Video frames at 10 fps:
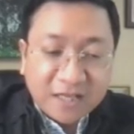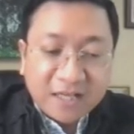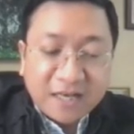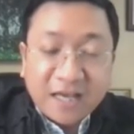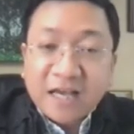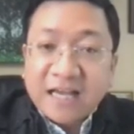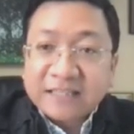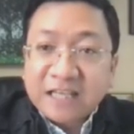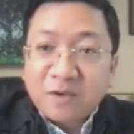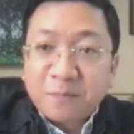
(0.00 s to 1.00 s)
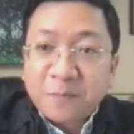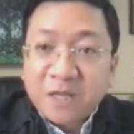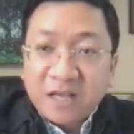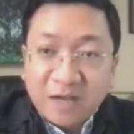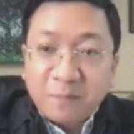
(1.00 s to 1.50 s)
ng ating
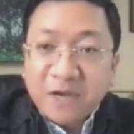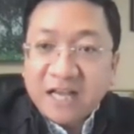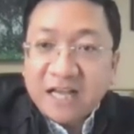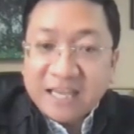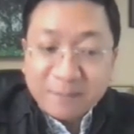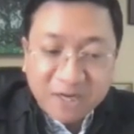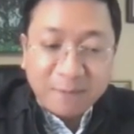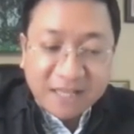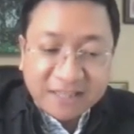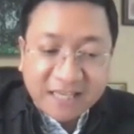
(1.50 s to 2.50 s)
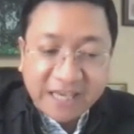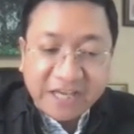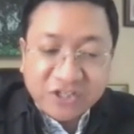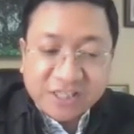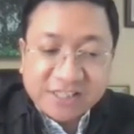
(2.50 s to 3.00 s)
mga implementing
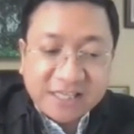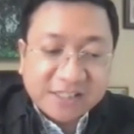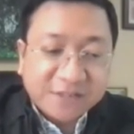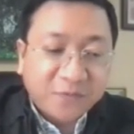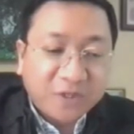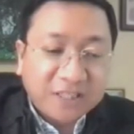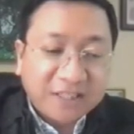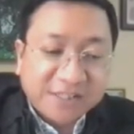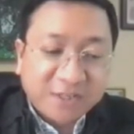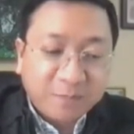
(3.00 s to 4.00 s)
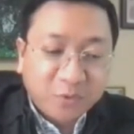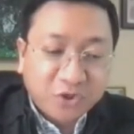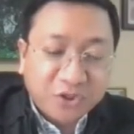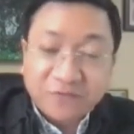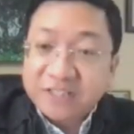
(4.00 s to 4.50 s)
agencies for the
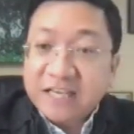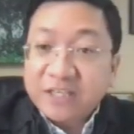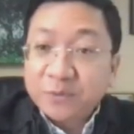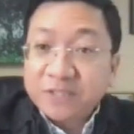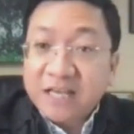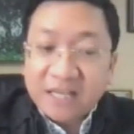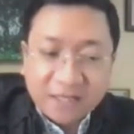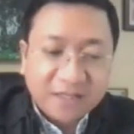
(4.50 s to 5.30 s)
distribution of the ayuda.